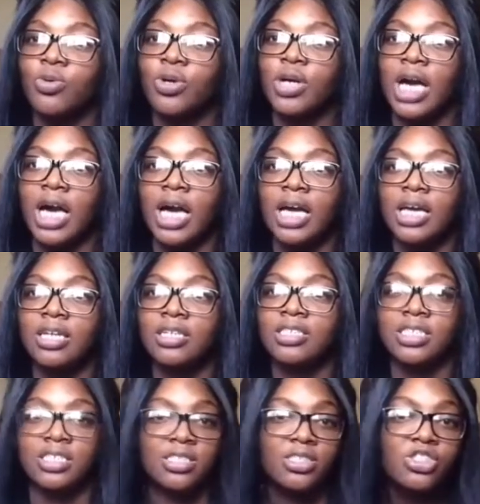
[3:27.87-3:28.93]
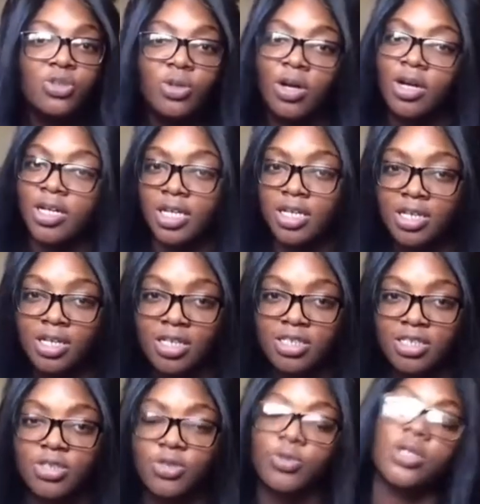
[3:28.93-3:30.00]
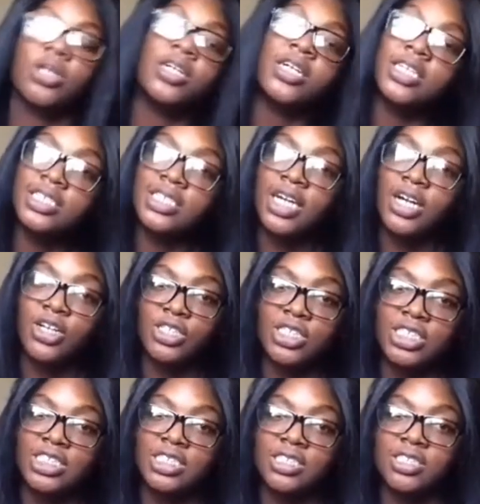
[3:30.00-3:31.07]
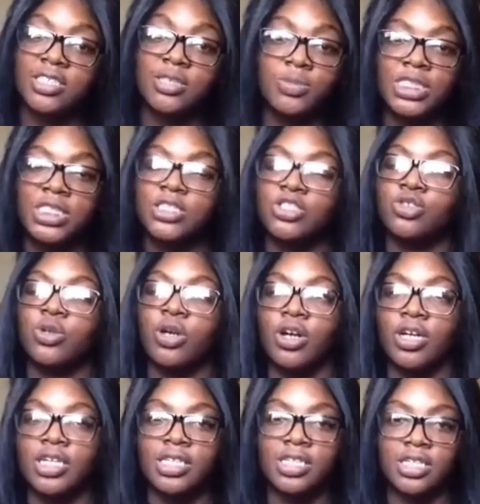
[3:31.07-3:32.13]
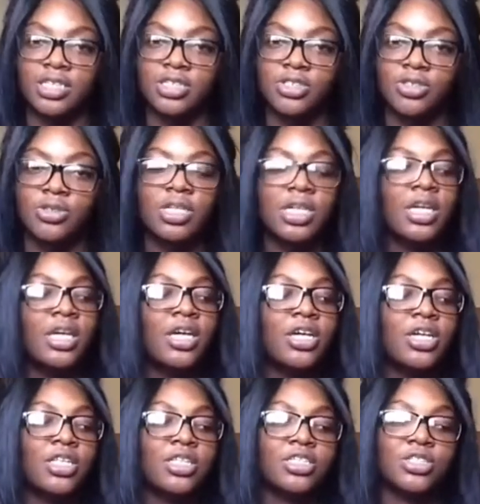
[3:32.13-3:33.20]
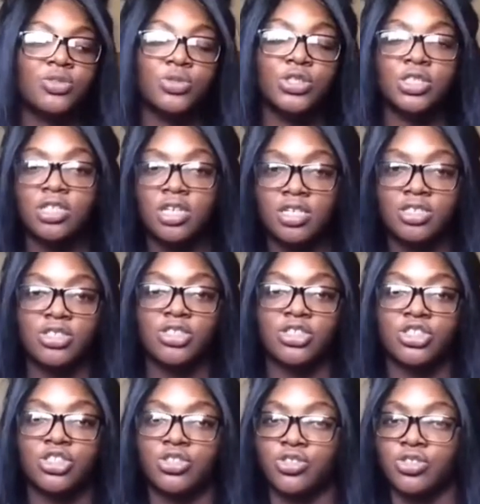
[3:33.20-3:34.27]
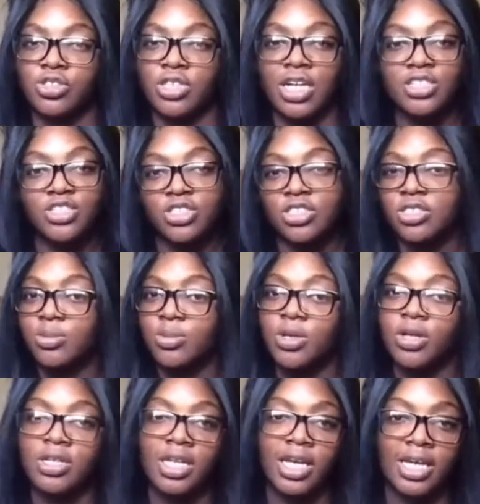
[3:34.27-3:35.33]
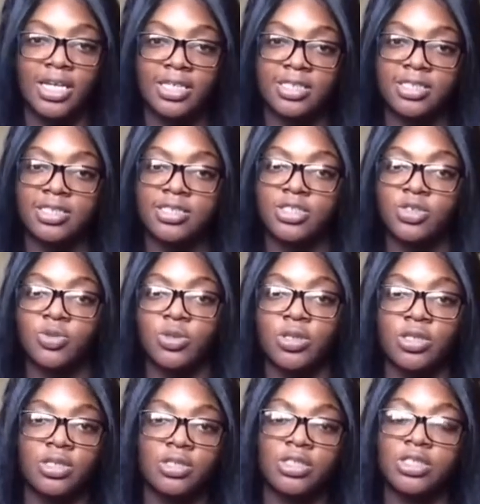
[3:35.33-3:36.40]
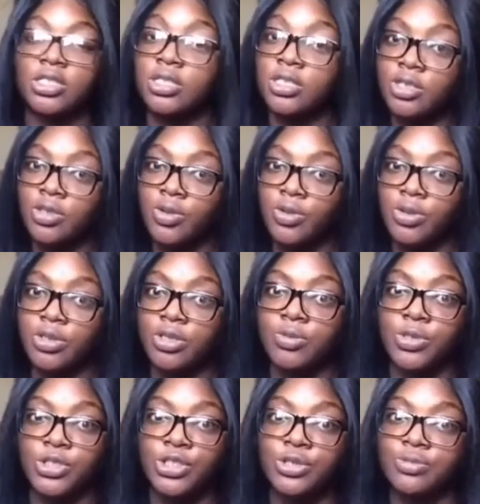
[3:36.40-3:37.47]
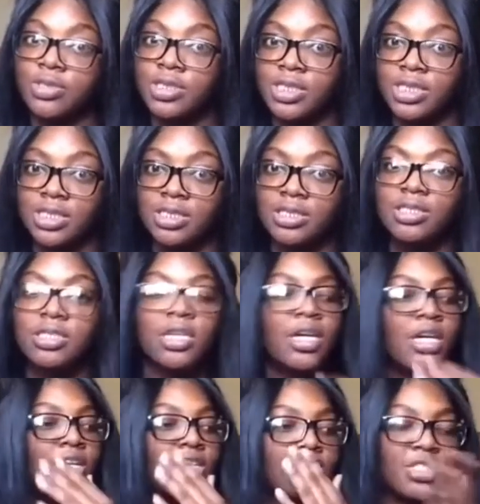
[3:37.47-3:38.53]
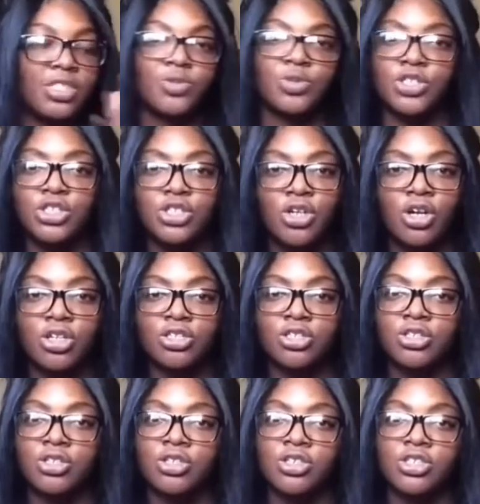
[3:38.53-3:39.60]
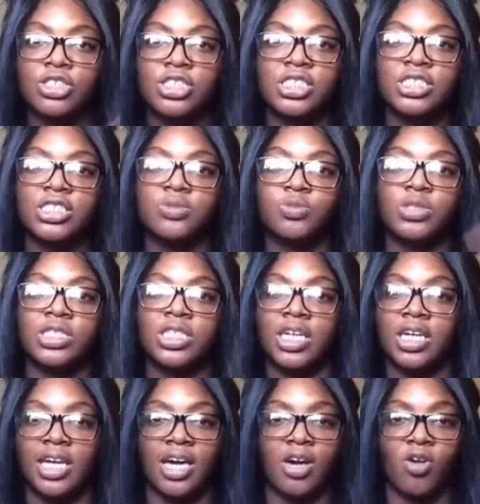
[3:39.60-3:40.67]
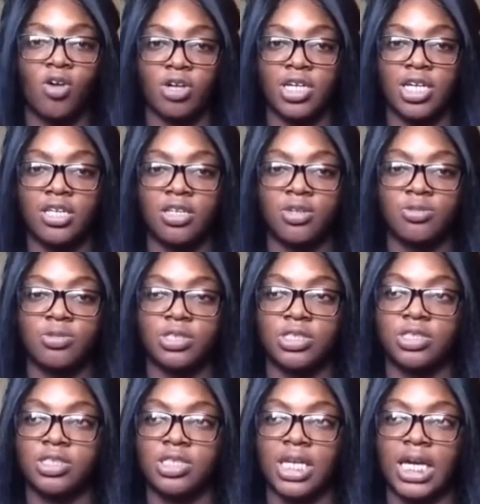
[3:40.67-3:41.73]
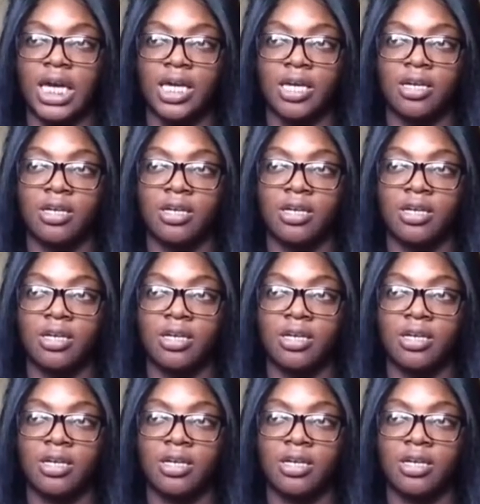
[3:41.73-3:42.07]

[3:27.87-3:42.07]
got tickets to an R.Kelly concert, where her cousin got them tickets to an R.Kelly concert. She went to the concert, she got dressed up all nice to where she looked older than what she really is. So they went to the concert. She was saying how R.Kelly was like